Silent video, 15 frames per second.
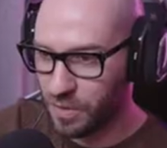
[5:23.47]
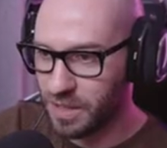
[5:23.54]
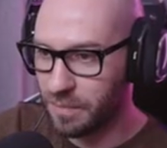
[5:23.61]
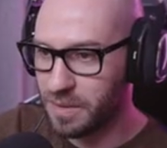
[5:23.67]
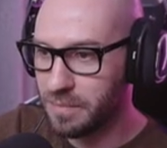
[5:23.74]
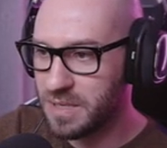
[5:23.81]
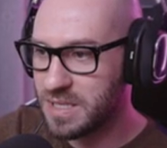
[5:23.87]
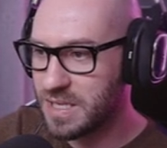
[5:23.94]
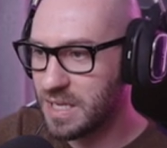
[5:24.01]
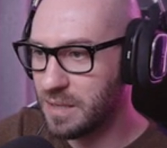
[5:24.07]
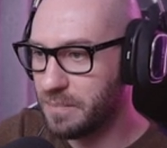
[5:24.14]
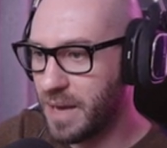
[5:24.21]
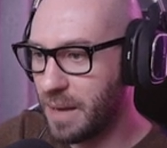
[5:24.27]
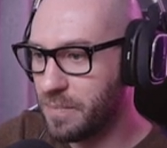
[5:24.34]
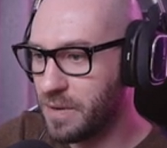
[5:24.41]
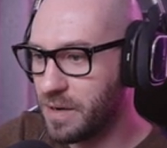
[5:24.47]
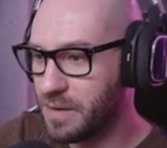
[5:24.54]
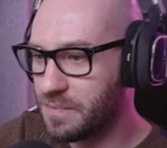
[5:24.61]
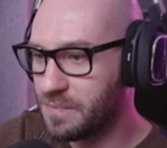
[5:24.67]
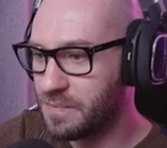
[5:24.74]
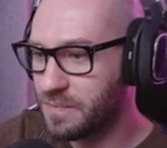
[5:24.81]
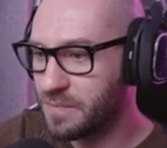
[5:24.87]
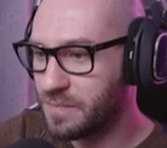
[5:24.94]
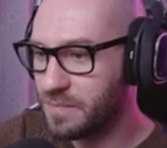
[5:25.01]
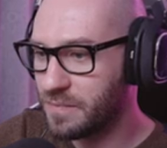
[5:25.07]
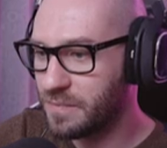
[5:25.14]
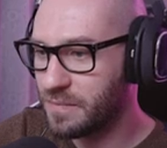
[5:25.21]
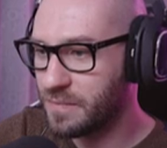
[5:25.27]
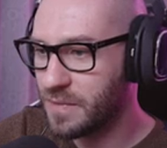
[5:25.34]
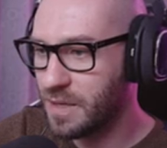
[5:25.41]
Hold up, let me see the map here.
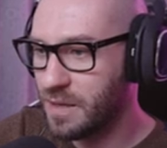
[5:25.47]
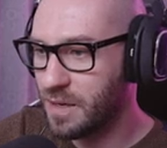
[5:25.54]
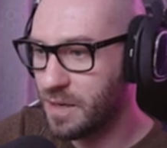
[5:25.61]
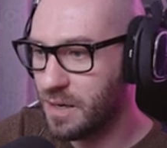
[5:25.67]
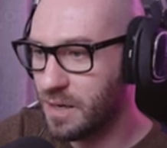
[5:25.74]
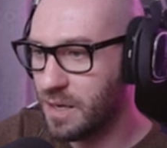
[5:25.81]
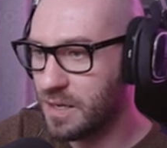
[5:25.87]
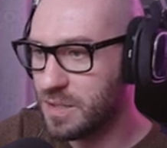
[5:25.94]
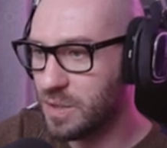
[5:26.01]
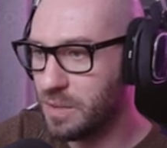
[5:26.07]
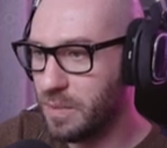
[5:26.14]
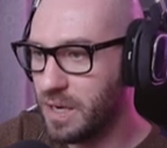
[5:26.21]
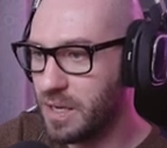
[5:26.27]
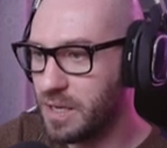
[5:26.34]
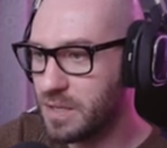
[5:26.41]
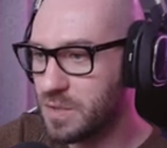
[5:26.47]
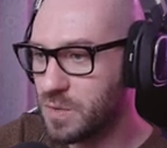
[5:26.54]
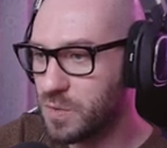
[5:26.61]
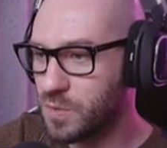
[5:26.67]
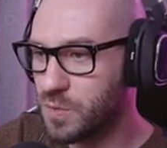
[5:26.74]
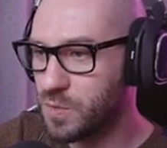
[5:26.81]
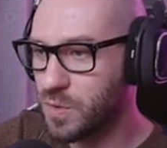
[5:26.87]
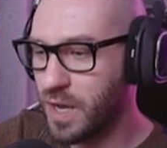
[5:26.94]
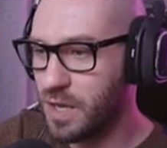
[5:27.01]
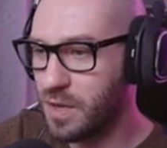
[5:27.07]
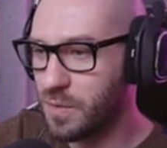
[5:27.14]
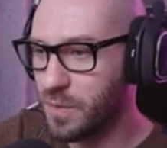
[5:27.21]
Uh, so the meeting is right here,